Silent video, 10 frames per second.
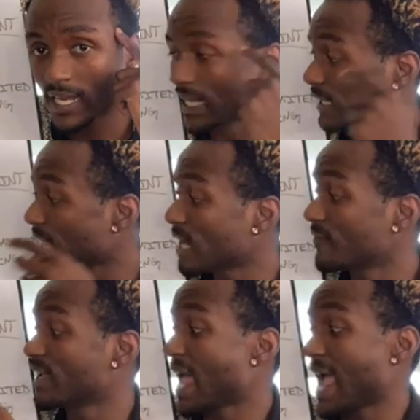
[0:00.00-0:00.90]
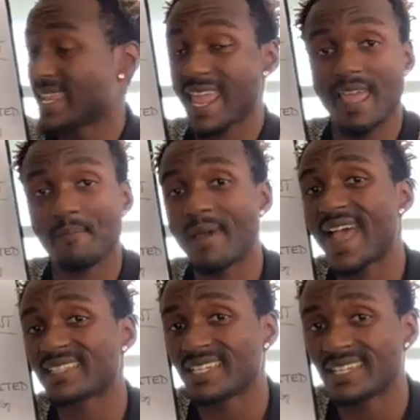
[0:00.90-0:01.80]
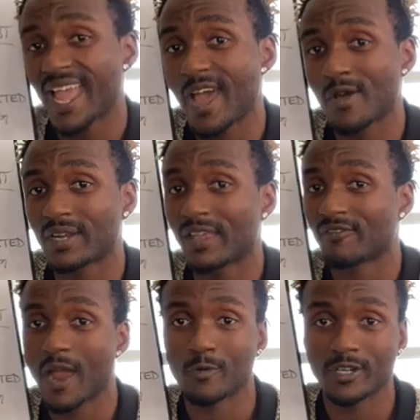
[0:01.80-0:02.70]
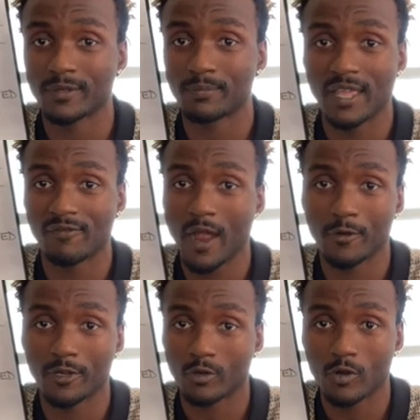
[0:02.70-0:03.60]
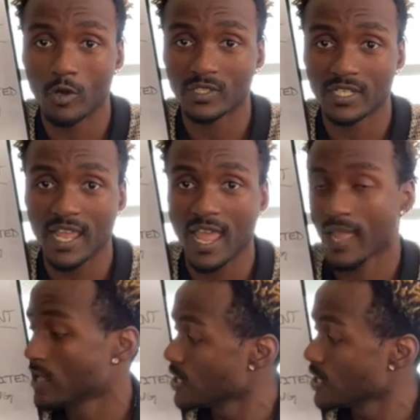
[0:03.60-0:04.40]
And a lot of it, I can't pass it down if I were to croak today.